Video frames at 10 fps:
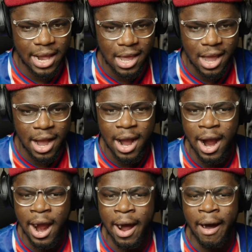Back on.
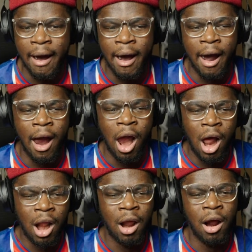He's putting his
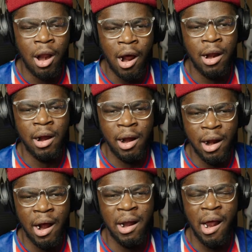bib
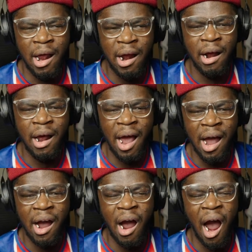on. He's not going to be
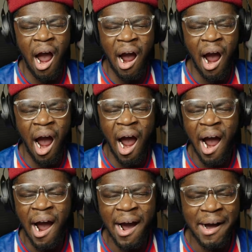entering the fray.
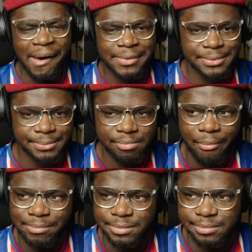Roberto De Zerbi